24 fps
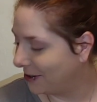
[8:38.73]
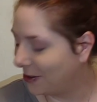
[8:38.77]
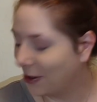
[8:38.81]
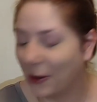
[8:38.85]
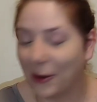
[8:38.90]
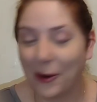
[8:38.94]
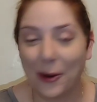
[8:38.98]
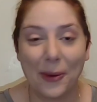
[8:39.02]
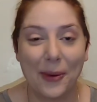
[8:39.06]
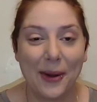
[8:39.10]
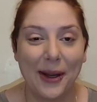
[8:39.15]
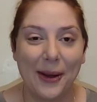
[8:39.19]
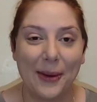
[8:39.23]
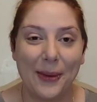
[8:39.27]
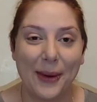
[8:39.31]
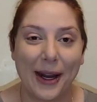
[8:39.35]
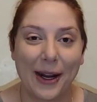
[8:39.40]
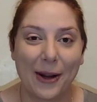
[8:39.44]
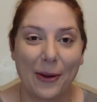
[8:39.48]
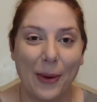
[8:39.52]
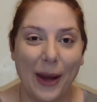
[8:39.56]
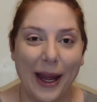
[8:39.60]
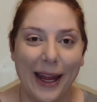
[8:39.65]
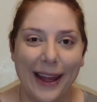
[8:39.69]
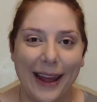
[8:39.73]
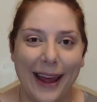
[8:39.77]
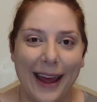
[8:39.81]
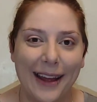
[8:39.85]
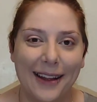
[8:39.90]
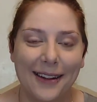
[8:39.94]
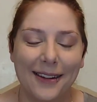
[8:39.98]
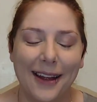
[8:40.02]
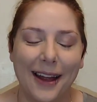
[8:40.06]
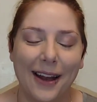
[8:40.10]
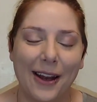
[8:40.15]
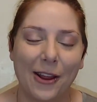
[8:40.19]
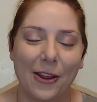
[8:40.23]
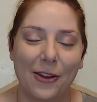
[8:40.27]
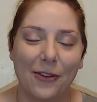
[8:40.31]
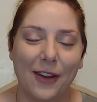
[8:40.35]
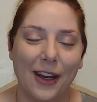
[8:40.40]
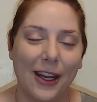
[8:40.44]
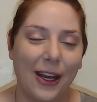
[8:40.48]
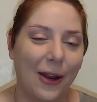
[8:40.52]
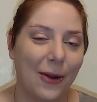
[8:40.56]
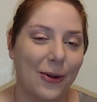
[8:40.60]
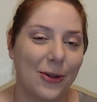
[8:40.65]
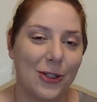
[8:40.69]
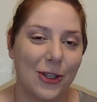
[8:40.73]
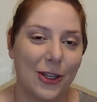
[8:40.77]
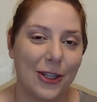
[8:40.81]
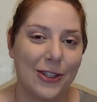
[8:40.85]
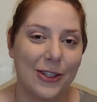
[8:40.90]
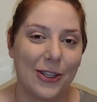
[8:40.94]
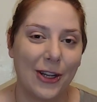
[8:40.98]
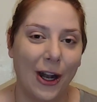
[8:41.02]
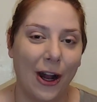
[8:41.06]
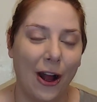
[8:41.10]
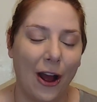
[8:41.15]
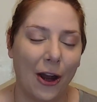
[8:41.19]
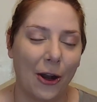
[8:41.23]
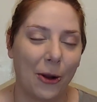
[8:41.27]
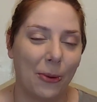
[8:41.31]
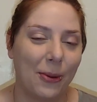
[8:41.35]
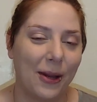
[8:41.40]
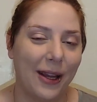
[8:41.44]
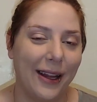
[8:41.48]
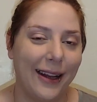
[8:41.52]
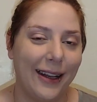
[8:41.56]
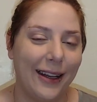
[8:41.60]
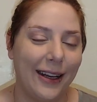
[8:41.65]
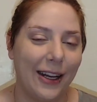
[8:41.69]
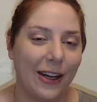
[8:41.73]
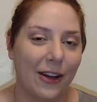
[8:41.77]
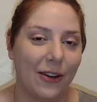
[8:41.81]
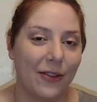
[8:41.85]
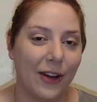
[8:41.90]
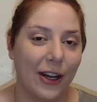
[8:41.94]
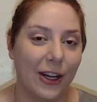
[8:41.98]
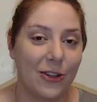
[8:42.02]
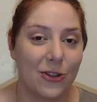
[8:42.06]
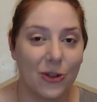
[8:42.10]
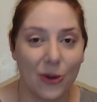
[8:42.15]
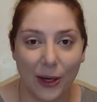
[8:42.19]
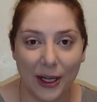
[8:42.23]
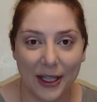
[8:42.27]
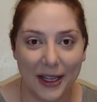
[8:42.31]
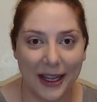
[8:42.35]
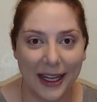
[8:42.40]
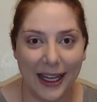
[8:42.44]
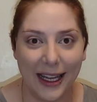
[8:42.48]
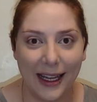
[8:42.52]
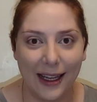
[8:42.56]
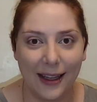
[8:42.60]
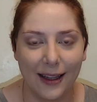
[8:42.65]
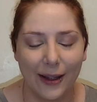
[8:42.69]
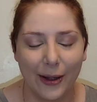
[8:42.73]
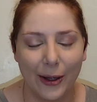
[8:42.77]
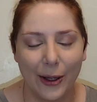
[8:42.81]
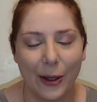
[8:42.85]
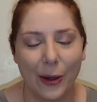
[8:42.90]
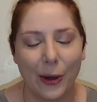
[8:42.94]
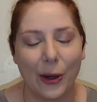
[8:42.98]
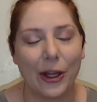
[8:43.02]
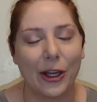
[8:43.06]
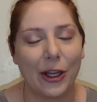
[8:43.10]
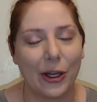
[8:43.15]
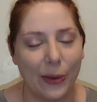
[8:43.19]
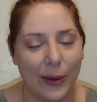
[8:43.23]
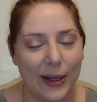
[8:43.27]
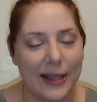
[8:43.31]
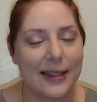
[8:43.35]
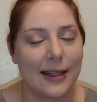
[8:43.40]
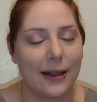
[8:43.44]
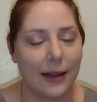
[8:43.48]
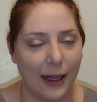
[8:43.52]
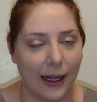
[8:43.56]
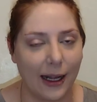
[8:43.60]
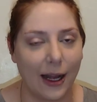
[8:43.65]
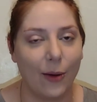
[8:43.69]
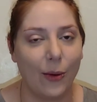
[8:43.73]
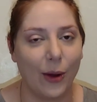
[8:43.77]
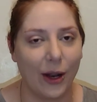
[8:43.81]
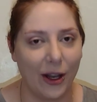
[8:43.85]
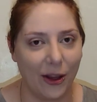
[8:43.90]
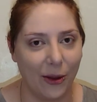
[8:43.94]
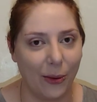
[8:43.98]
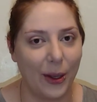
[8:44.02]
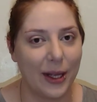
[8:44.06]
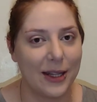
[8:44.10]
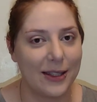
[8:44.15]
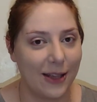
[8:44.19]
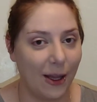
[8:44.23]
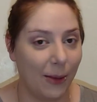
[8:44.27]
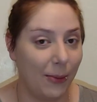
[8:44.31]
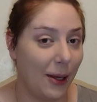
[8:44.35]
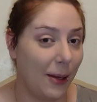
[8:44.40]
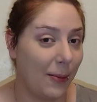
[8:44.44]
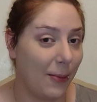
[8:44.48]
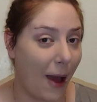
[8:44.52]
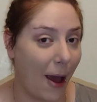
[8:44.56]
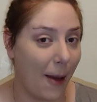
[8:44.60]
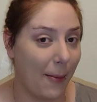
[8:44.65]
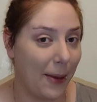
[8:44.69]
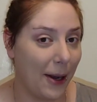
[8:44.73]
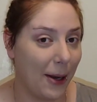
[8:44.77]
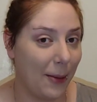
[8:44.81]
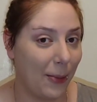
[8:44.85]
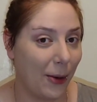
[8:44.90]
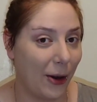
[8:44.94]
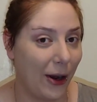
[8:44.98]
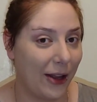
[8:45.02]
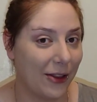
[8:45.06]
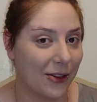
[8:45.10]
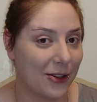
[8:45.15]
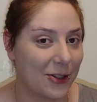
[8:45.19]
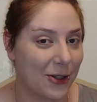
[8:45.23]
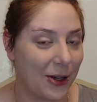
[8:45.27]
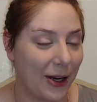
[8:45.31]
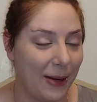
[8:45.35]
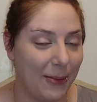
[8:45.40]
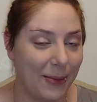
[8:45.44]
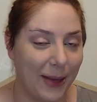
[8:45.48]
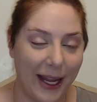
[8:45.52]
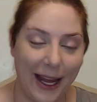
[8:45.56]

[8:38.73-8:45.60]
Don't go anywhere quite yet. Another video should start autoplaying here very shortly, or you can always click on one of the ones I'll be popping up around the screen.